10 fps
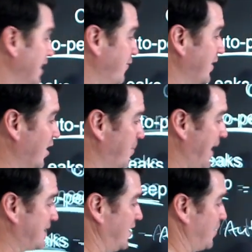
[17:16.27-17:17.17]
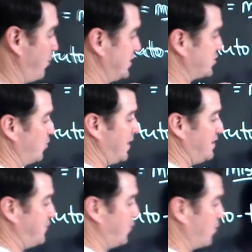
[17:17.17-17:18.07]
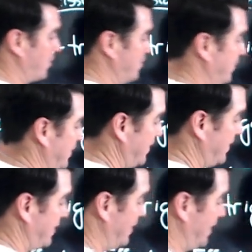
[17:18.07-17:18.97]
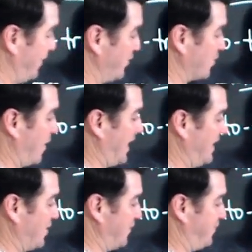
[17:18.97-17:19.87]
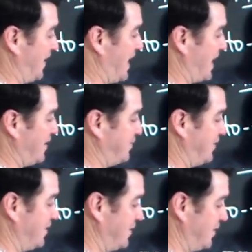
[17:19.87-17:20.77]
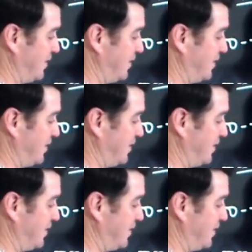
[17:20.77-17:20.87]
If we go back to our pressure waveform, if you're right here at 5